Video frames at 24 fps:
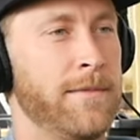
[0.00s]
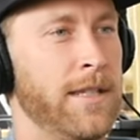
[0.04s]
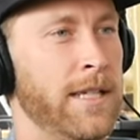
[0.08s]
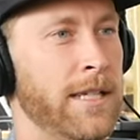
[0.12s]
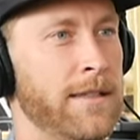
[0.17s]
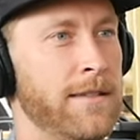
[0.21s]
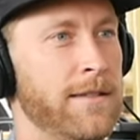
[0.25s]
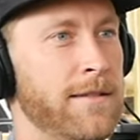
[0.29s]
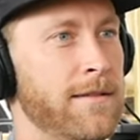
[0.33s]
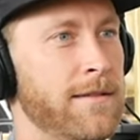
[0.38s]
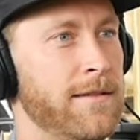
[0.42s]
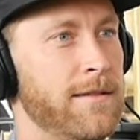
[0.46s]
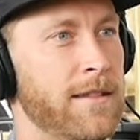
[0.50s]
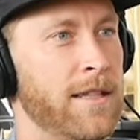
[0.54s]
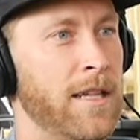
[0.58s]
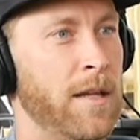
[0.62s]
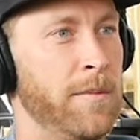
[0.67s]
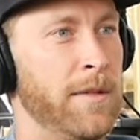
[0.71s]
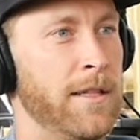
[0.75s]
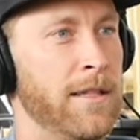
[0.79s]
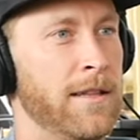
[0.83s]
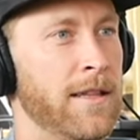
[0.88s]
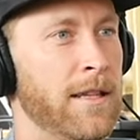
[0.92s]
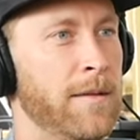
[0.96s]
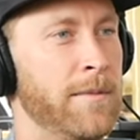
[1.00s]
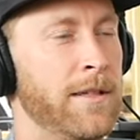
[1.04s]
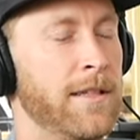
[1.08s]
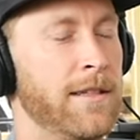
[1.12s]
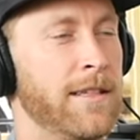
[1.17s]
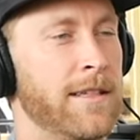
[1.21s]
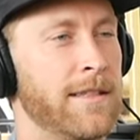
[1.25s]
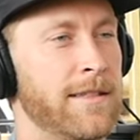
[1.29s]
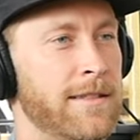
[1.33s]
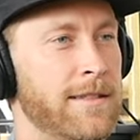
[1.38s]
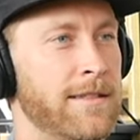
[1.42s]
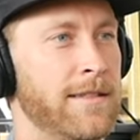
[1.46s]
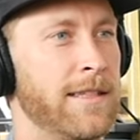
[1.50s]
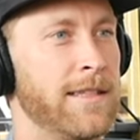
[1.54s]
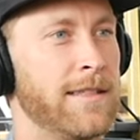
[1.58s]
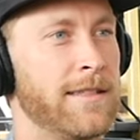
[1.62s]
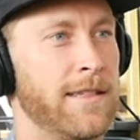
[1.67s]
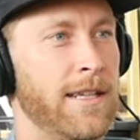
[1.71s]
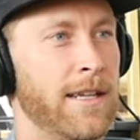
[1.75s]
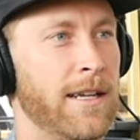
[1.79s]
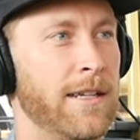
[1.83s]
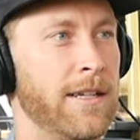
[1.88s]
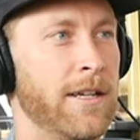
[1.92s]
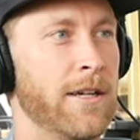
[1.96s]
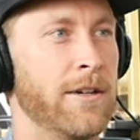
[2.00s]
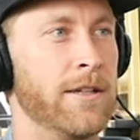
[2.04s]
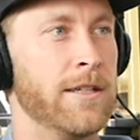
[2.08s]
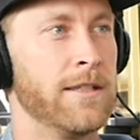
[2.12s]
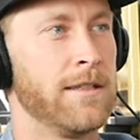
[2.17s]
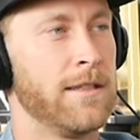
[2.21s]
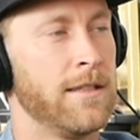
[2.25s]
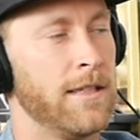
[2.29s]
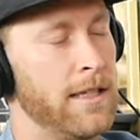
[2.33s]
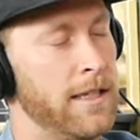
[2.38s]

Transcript: Like, let me, let me, let's, let's get it going.